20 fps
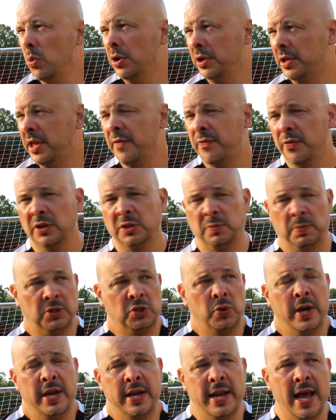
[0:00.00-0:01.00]
Well, the difference
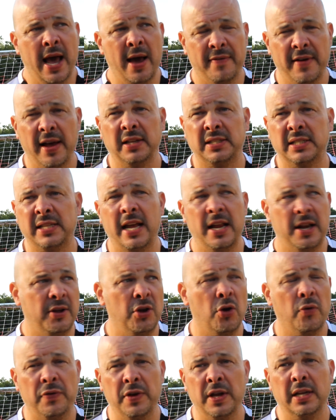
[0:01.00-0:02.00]
between that, yeah. without stating the
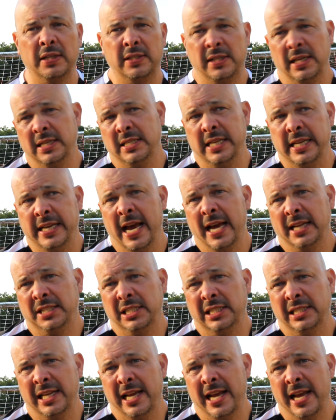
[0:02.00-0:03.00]
obvious, is he
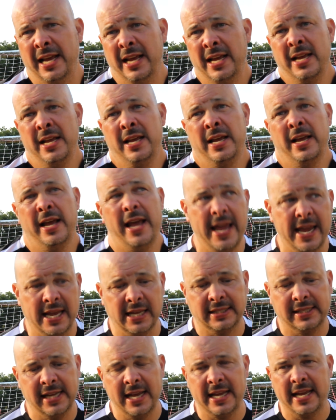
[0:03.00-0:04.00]
catches it. Yeah. He
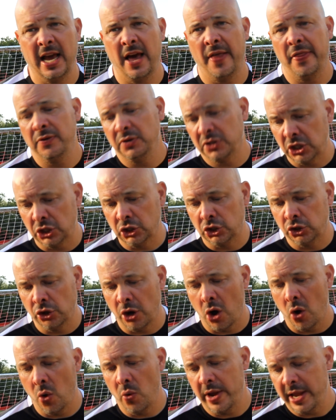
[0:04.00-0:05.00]
can take it under his
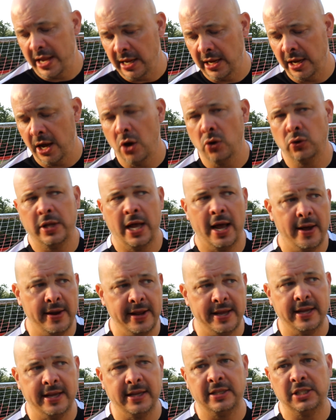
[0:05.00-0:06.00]
control. He can go down.
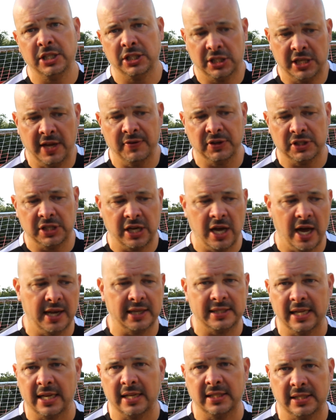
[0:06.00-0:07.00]
He can just give us a couple
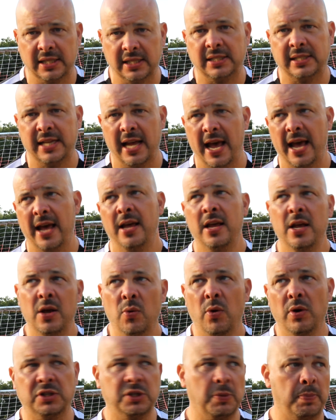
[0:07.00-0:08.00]
of seconds to and set.
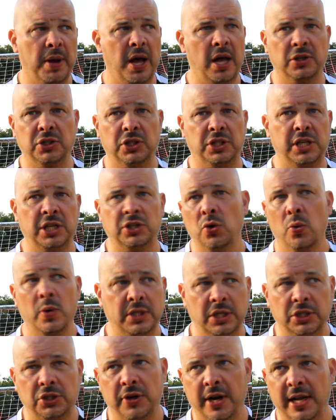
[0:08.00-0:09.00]
Whereas a punch, there's
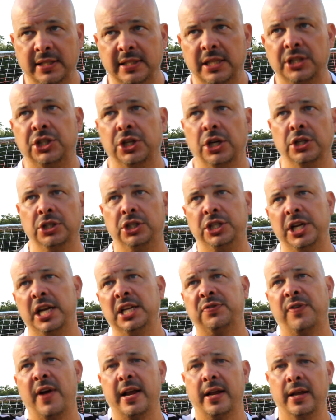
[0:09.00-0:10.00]
always a transition. And,
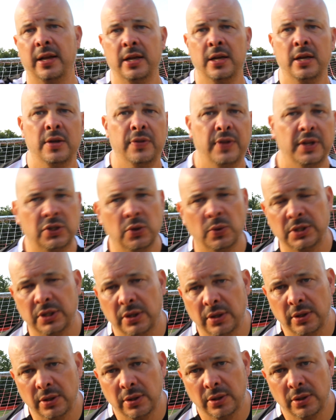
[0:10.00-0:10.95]
Cheers, Frank. And that's how you